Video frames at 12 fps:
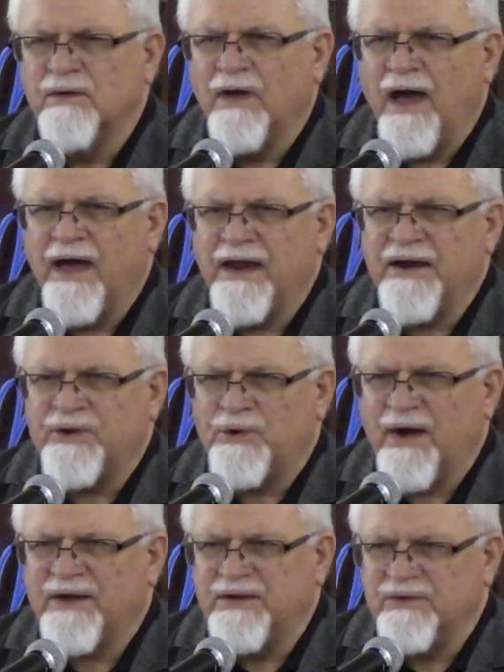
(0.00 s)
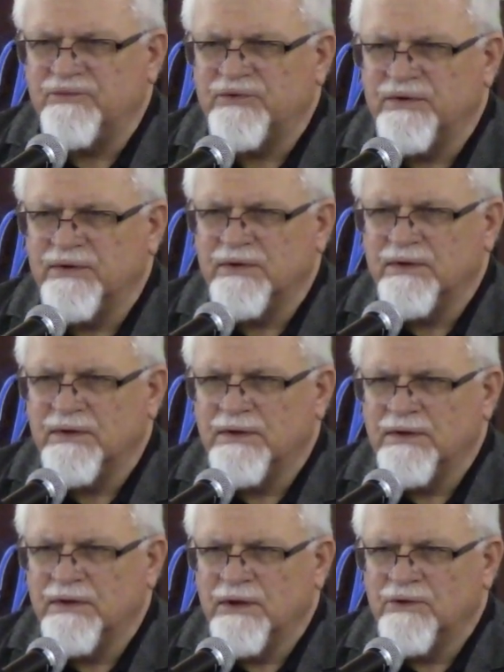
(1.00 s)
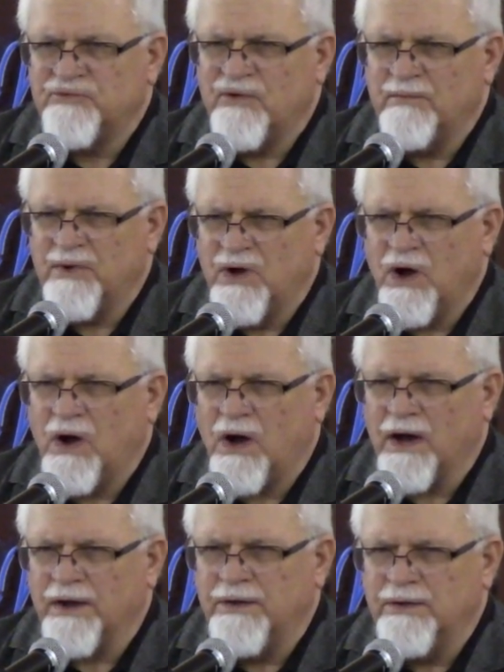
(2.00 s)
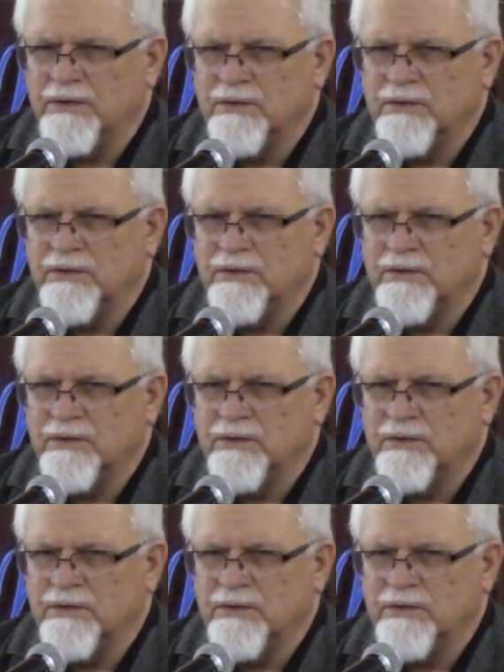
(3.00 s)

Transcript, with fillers: and a directive from God,